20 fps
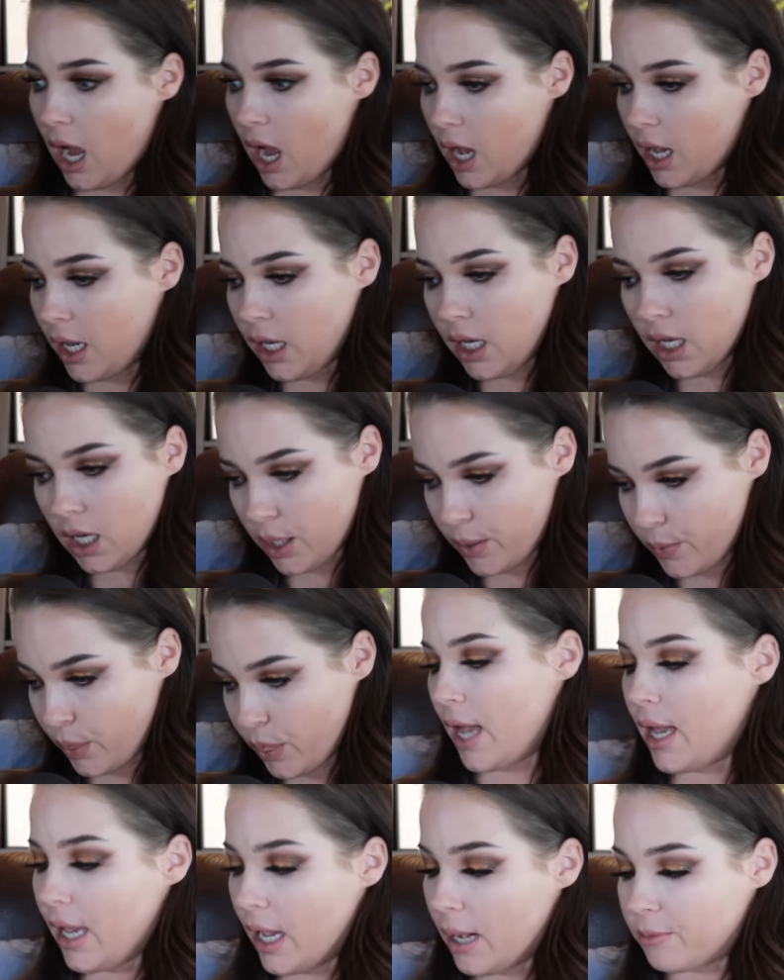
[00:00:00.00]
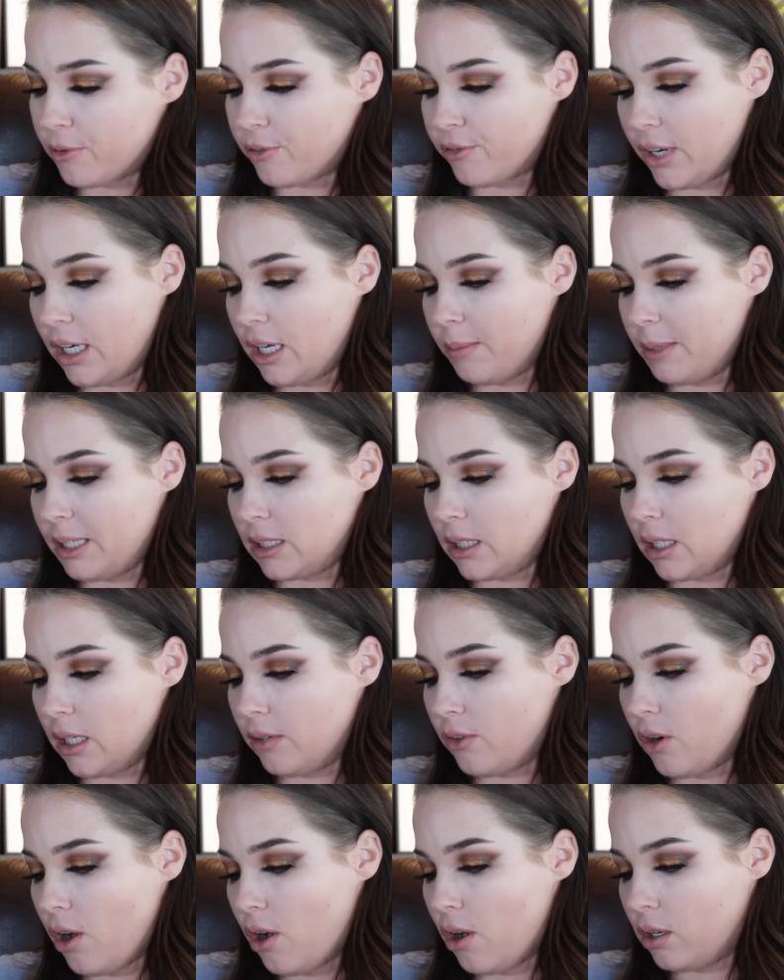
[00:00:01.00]
I am fundamentally
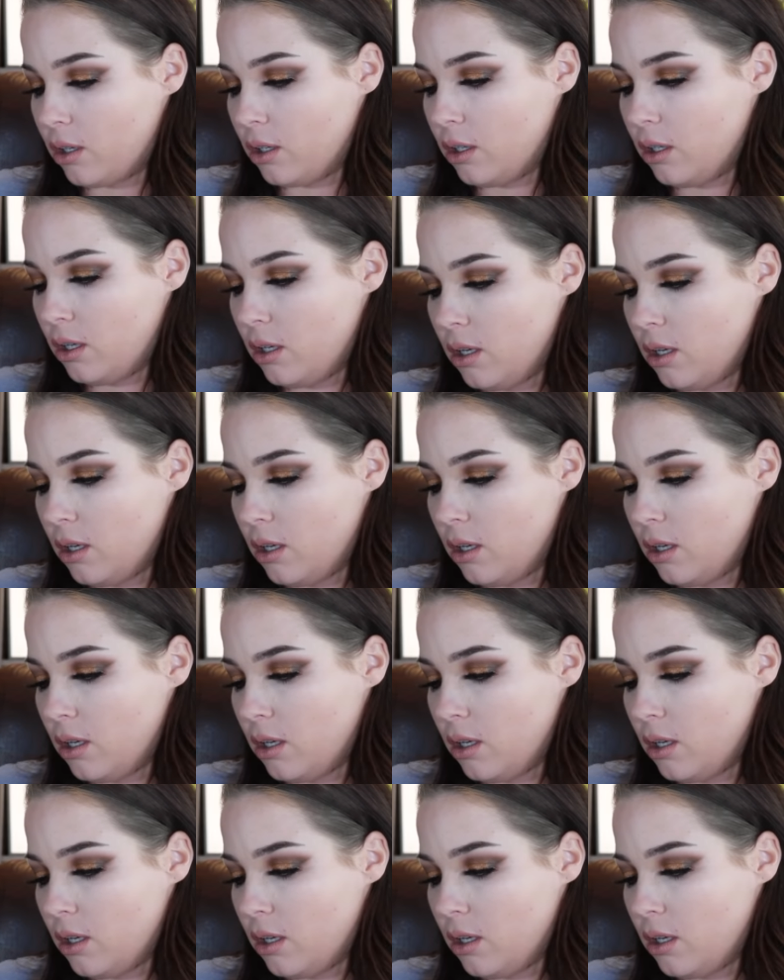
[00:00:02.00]
wrong.